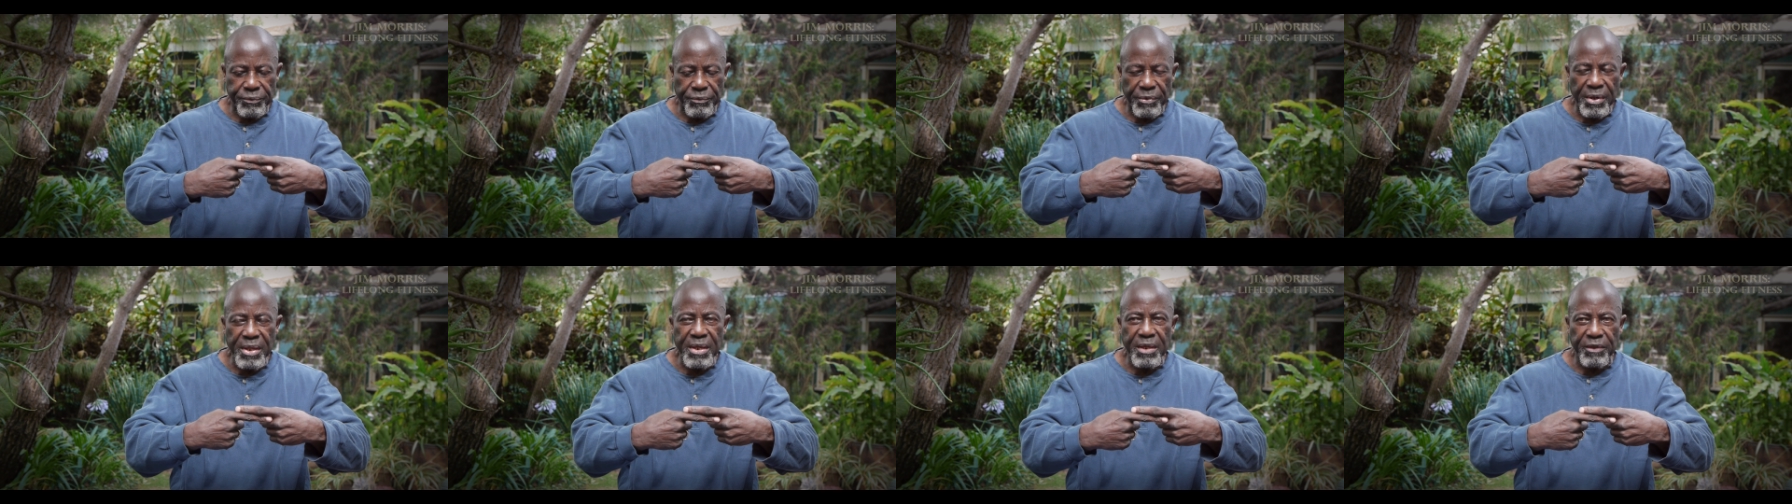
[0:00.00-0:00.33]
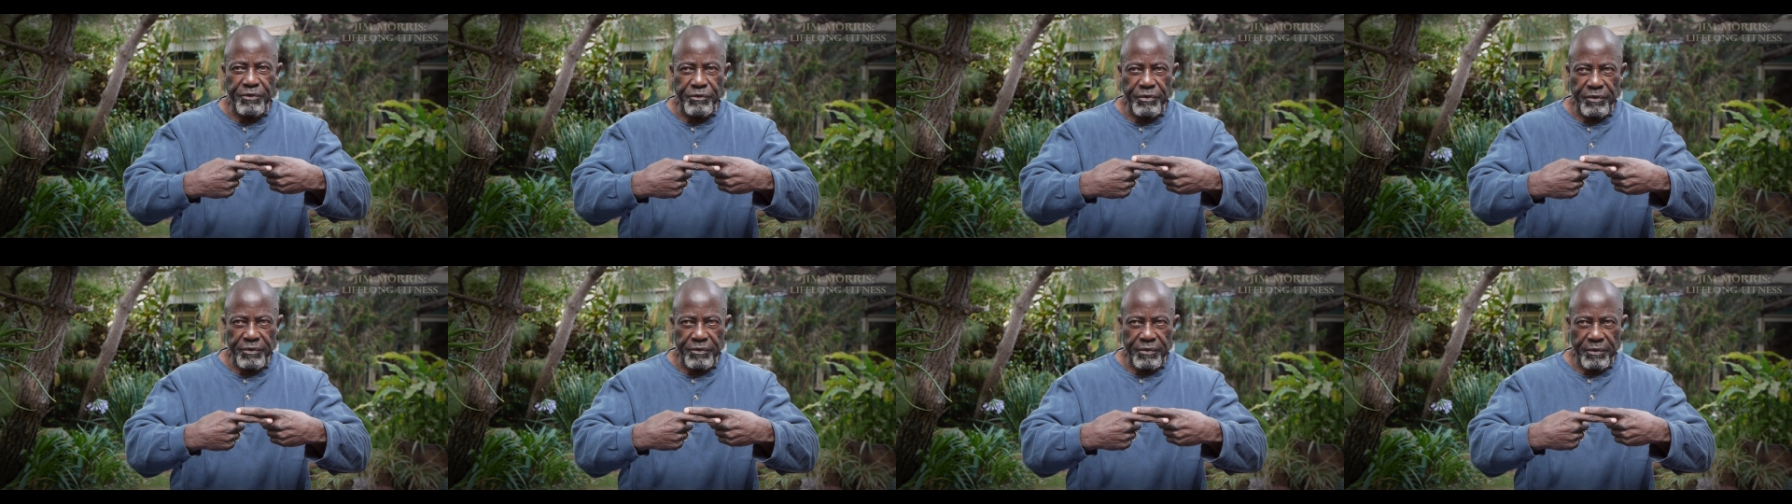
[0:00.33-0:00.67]
3
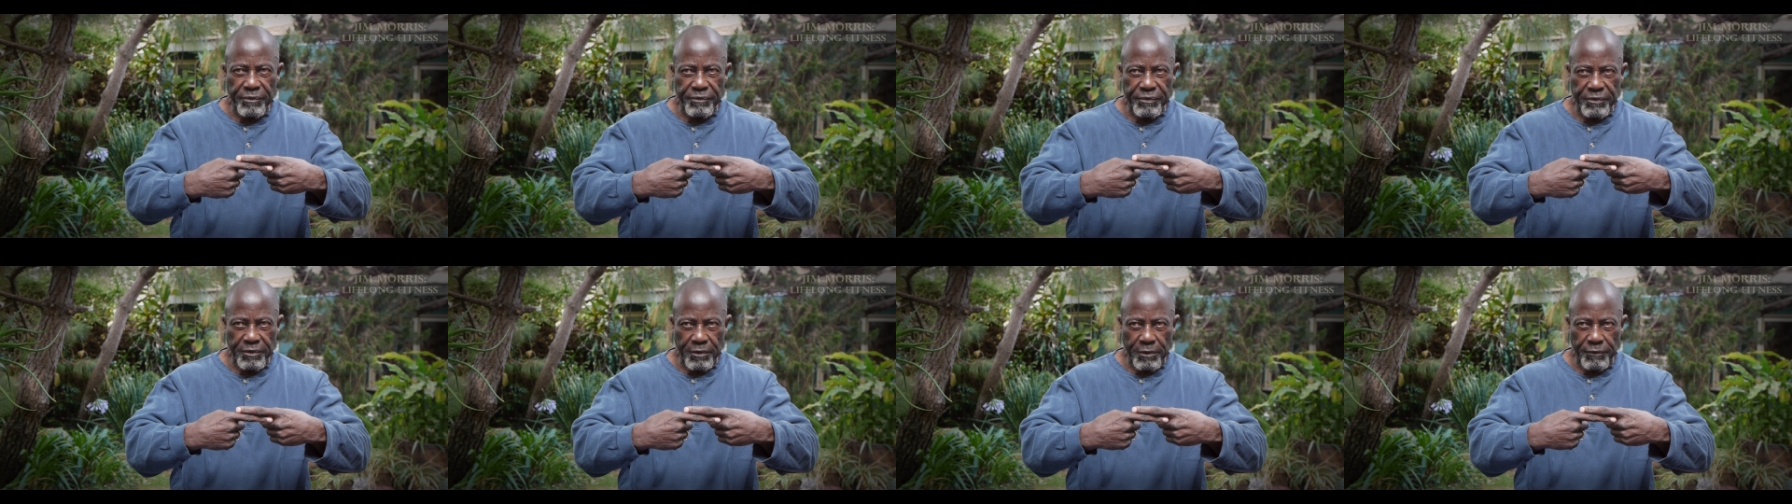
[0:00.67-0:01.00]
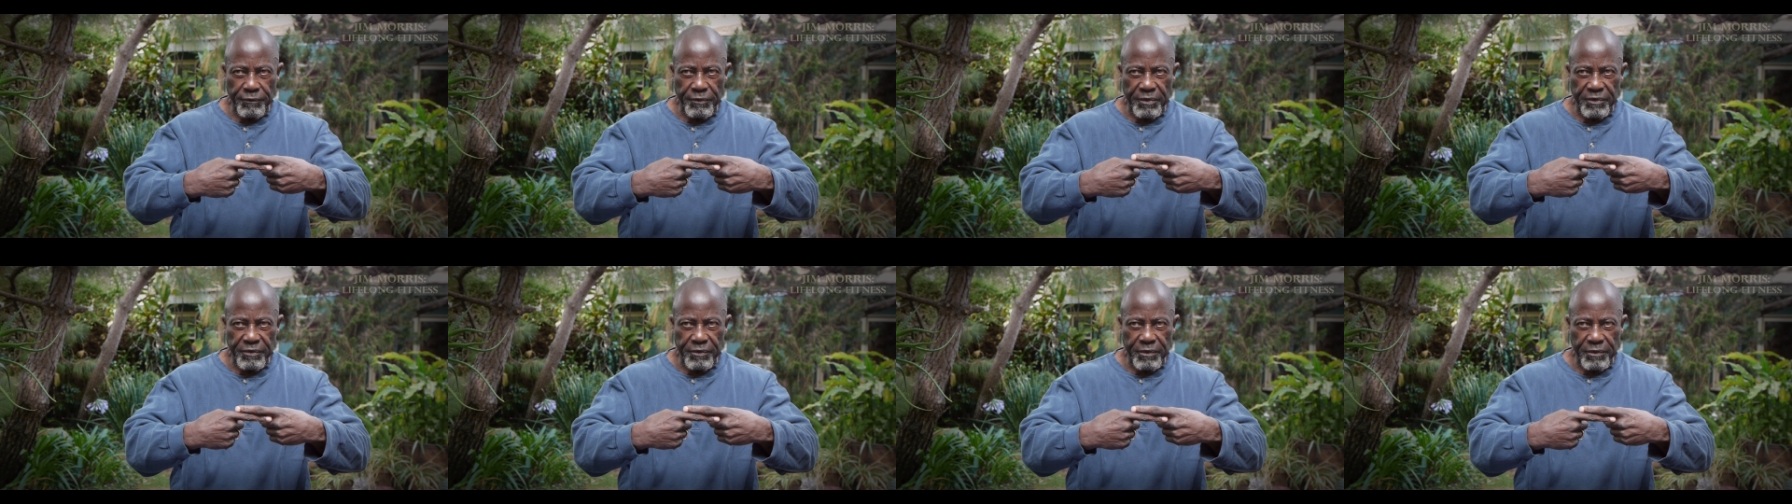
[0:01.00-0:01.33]
inches of
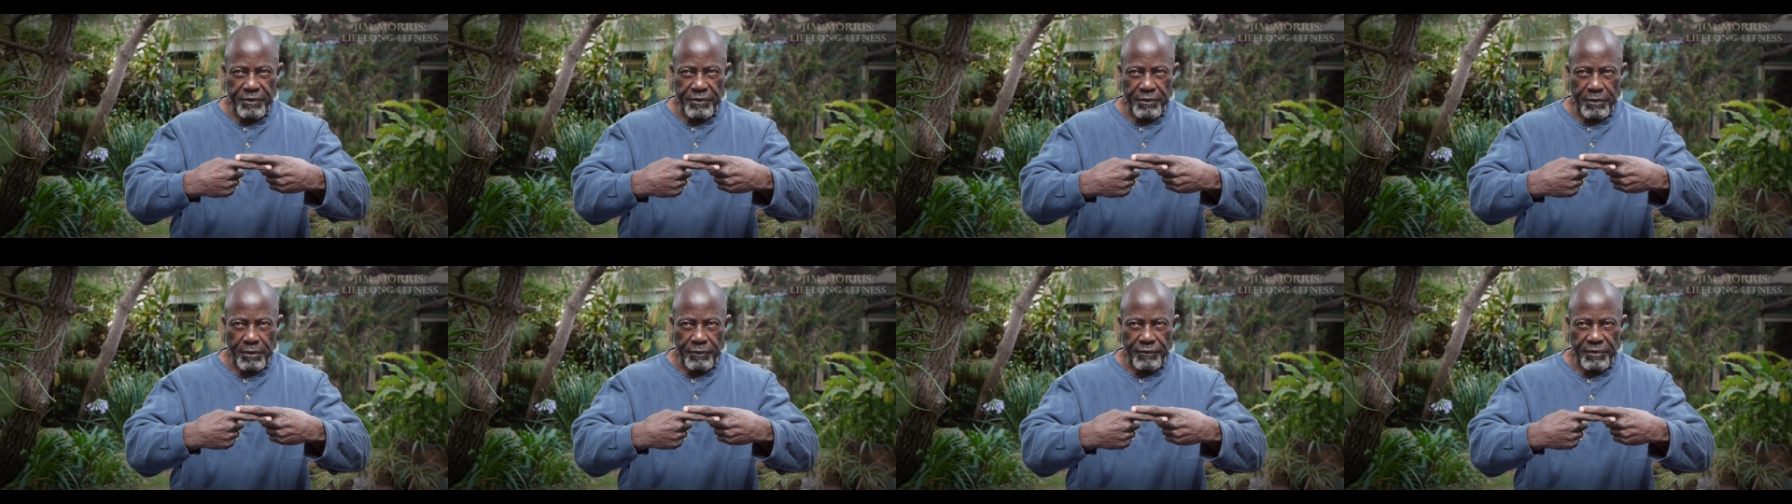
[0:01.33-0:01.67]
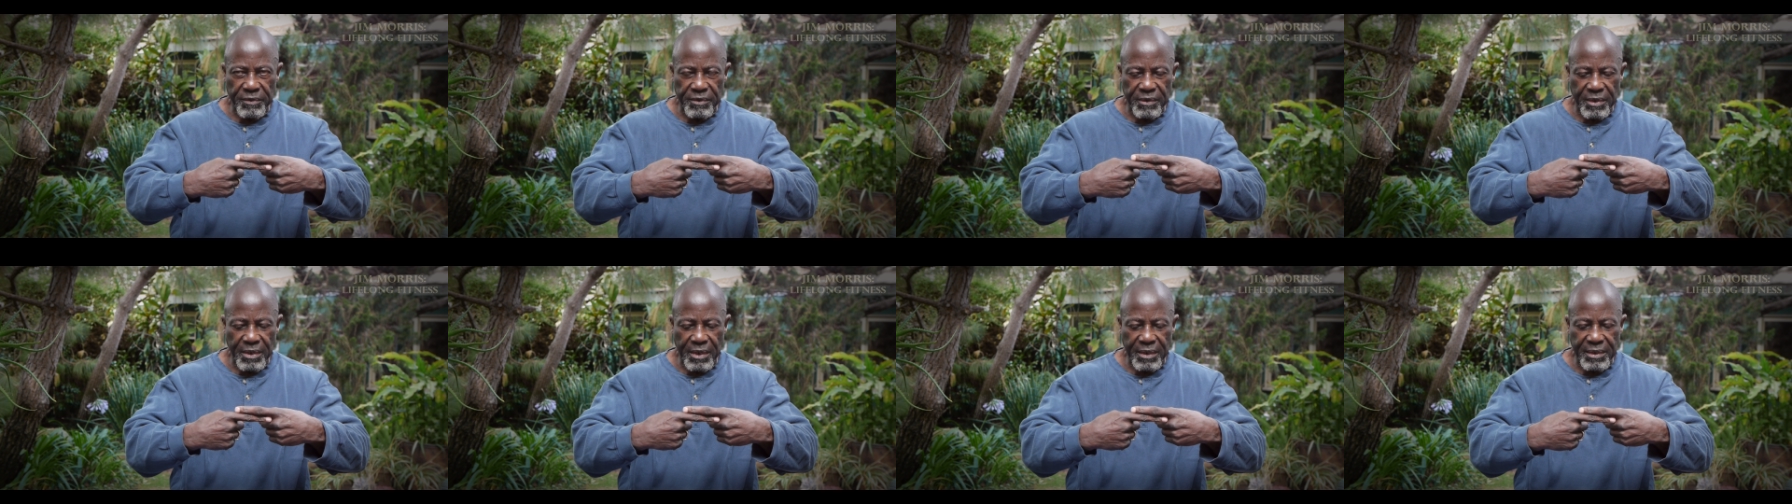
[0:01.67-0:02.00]

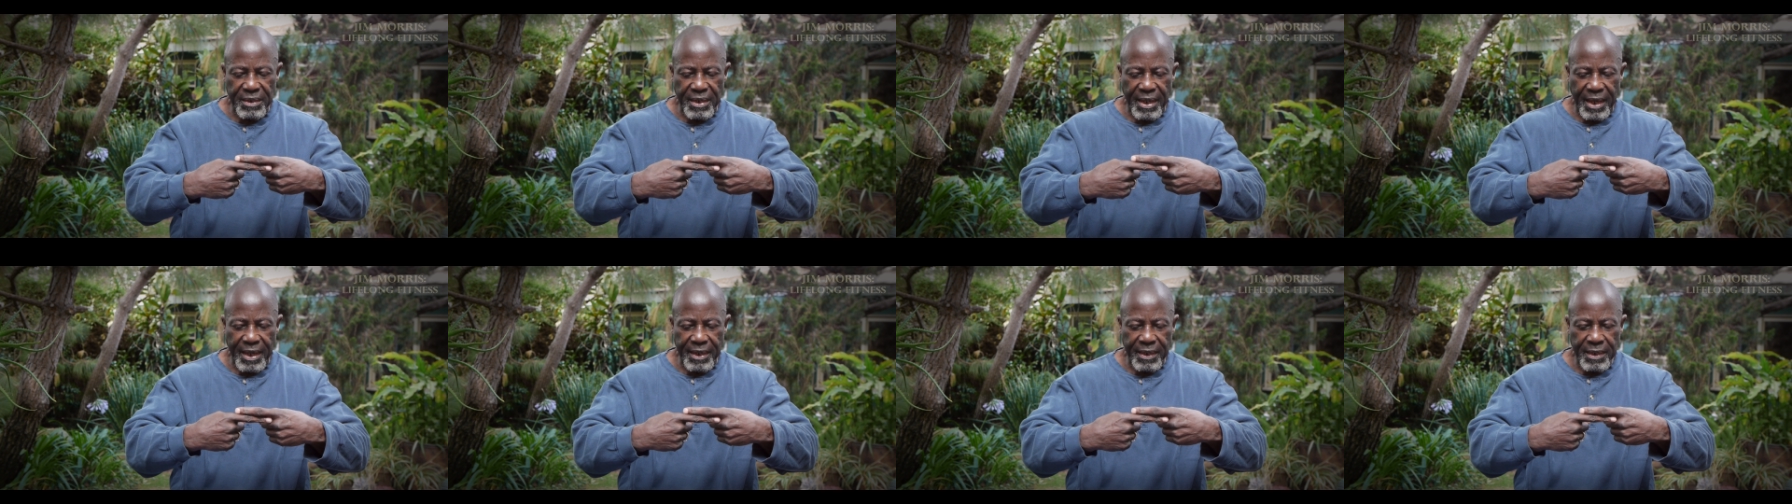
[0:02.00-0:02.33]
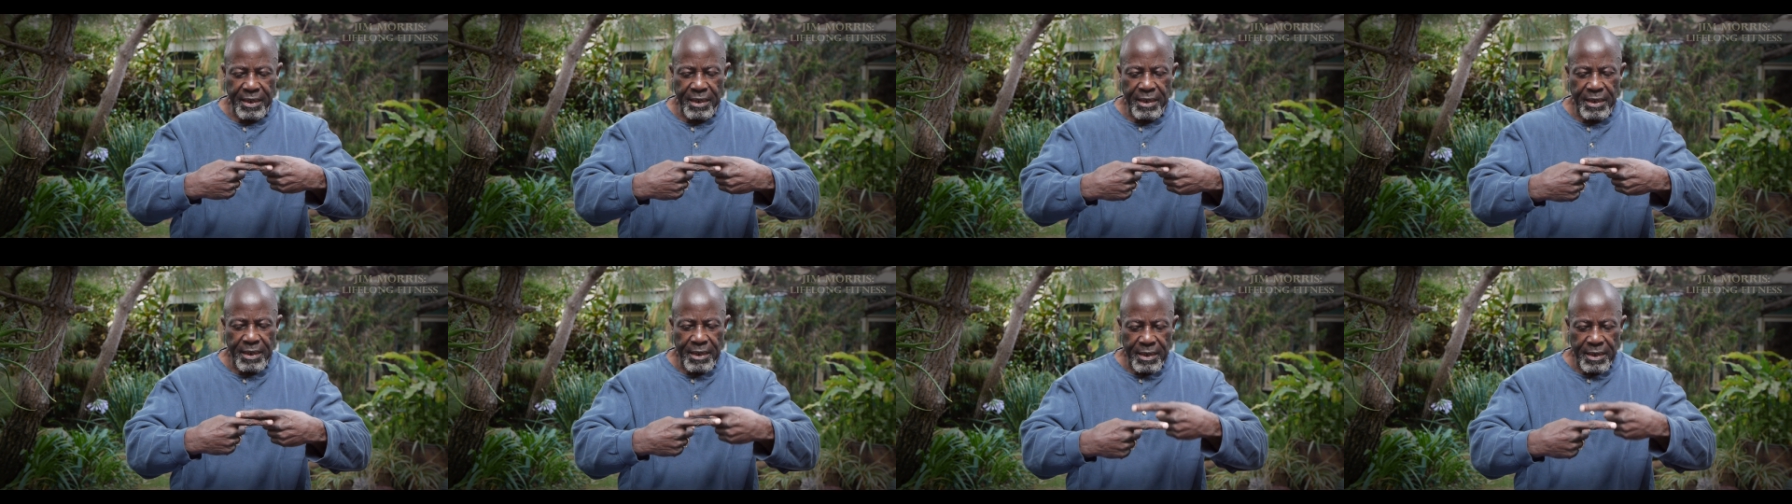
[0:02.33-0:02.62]
surface-to-surface contact,